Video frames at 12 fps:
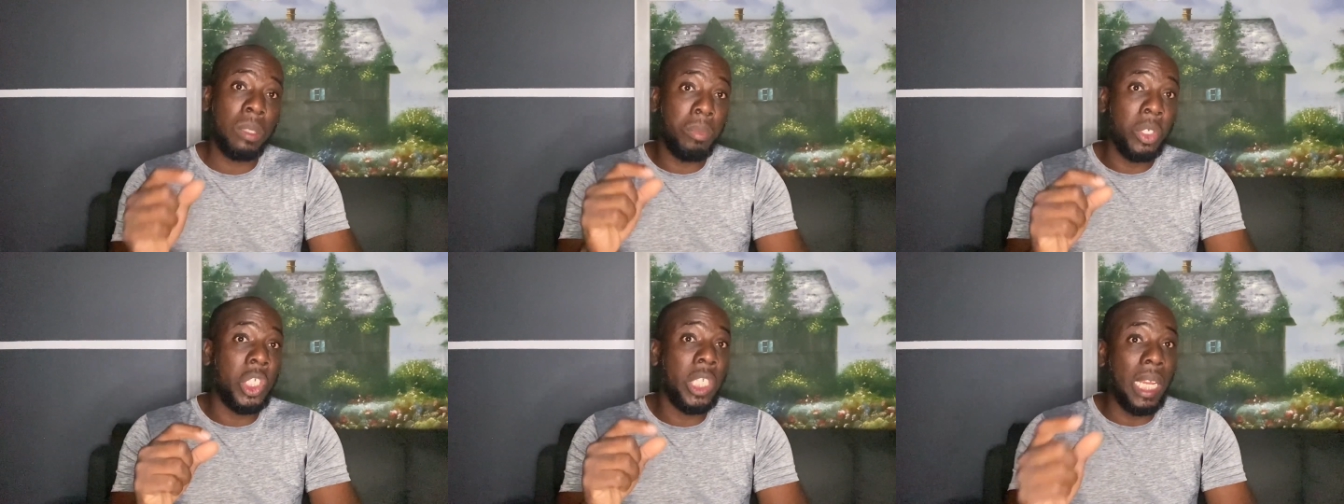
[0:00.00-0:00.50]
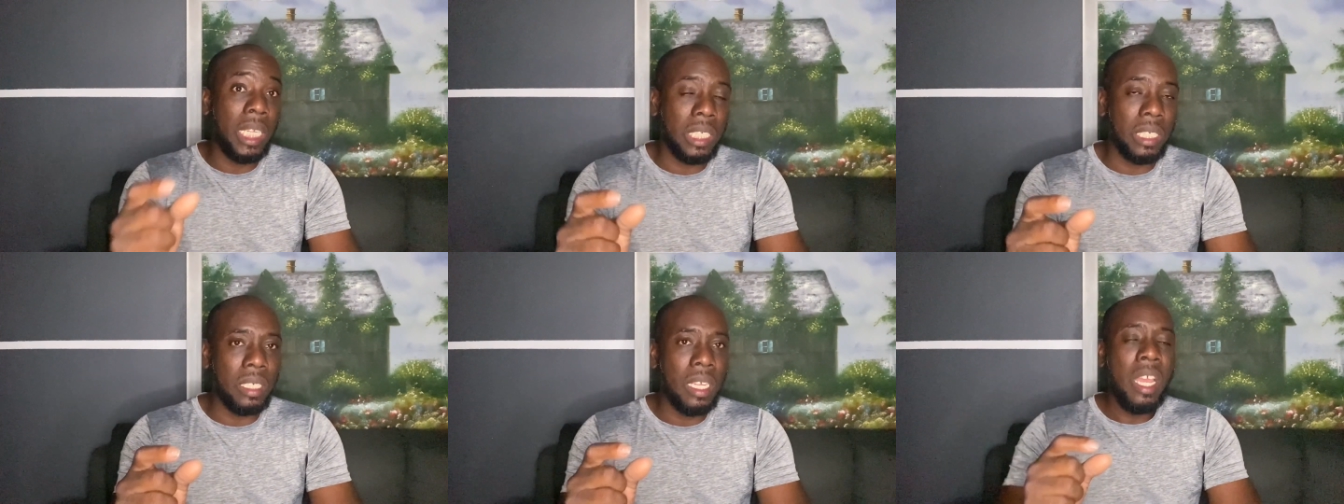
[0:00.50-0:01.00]

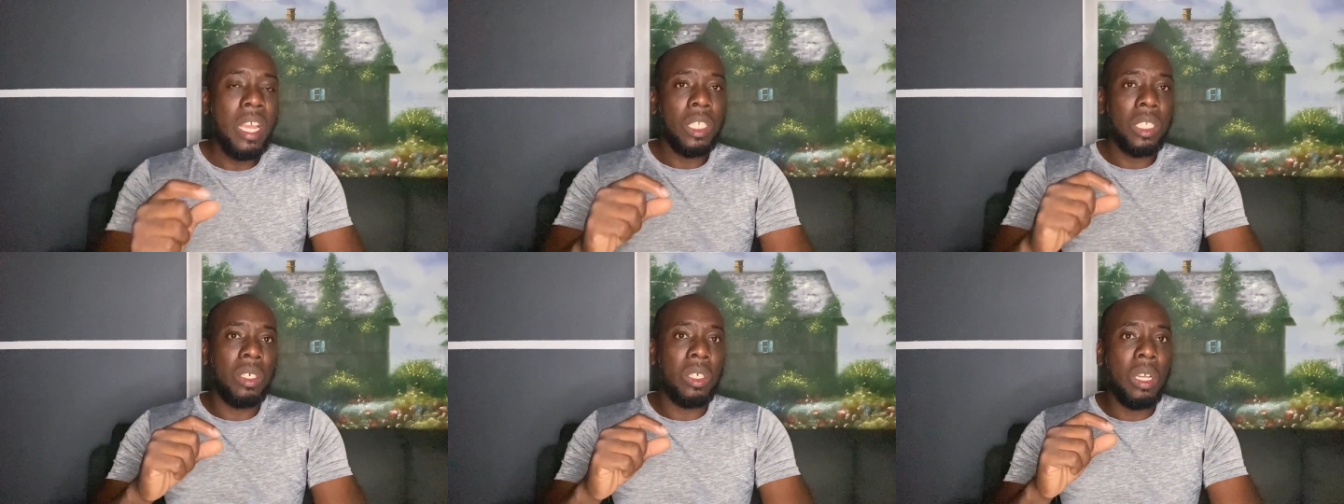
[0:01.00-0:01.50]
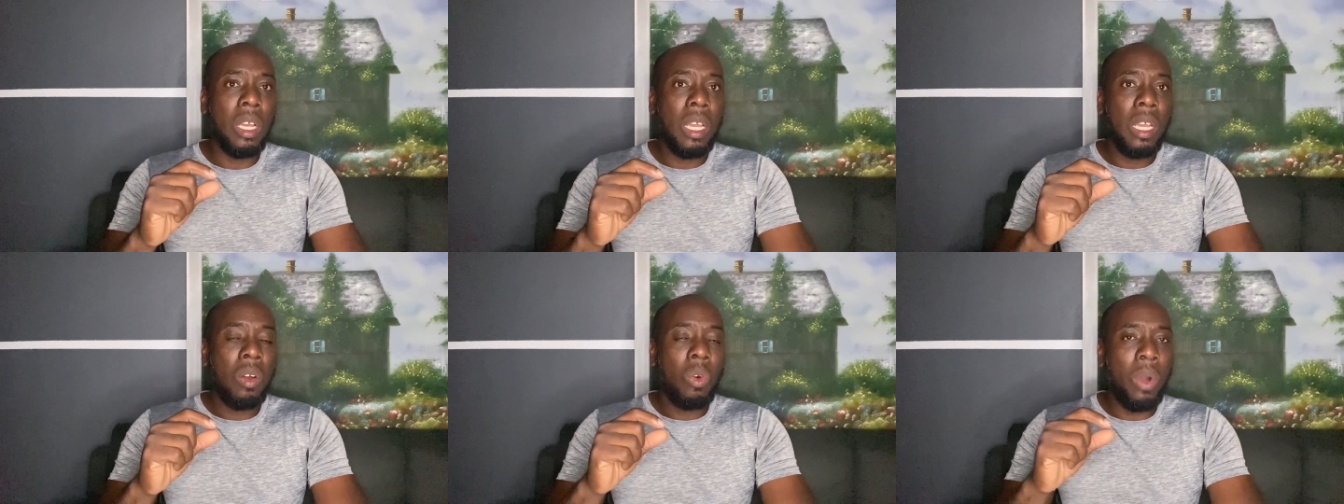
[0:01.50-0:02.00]
projection. So
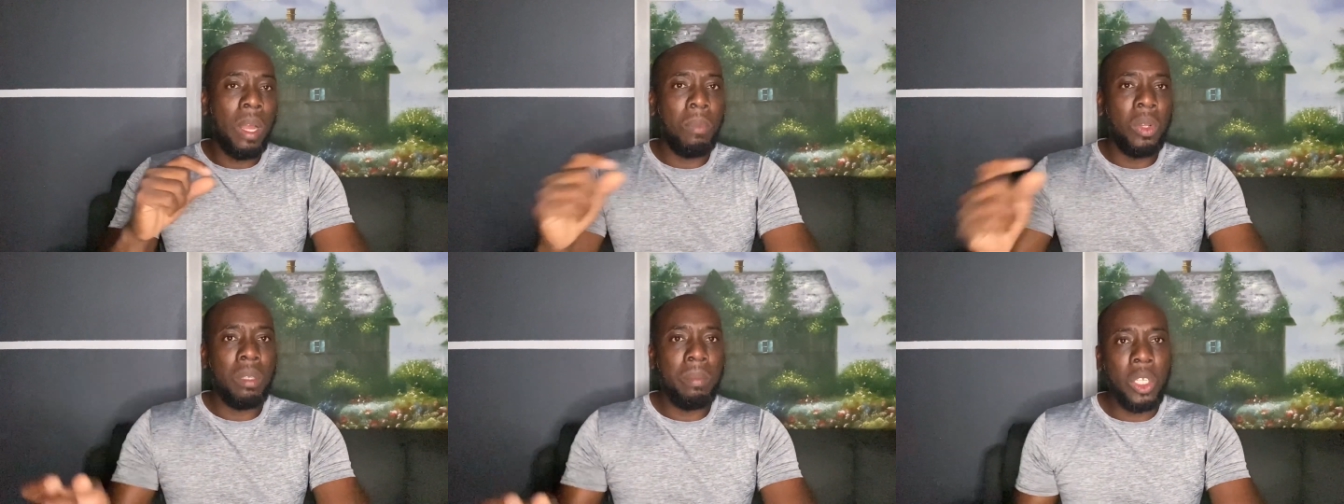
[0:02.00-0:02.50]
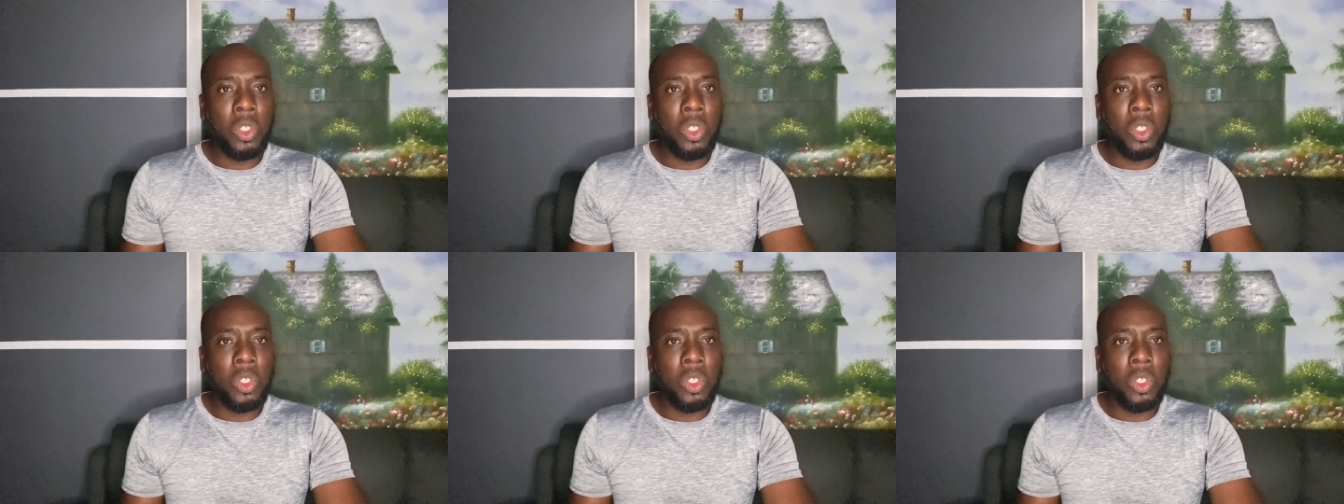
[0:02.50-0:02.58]
one month to make